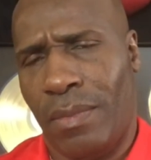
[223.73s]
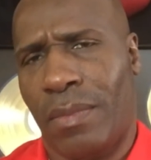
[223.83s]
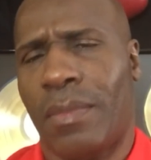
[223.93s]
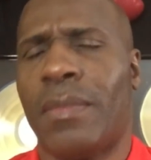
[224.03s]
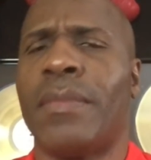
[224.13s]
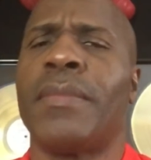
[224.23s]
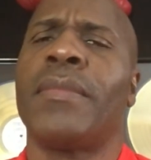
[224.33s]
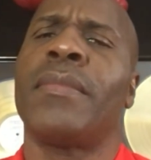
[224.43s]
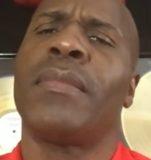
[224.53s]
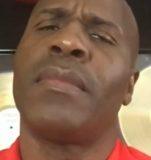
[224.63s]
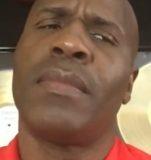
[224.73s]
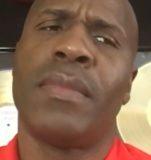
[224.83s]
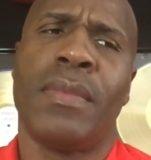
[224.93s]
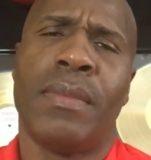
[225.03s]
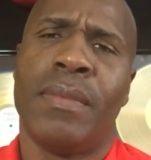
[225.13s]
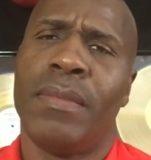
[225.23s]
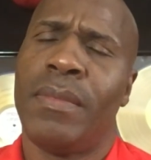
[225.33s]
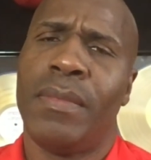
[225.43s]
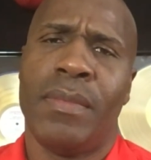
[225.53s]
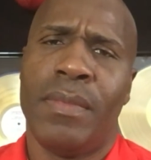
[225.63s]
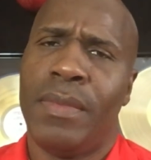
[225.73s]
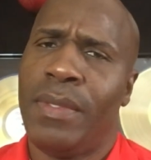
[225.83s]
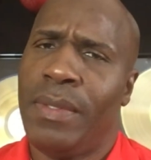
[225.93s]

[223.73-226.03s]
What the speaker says: Nobody speaks.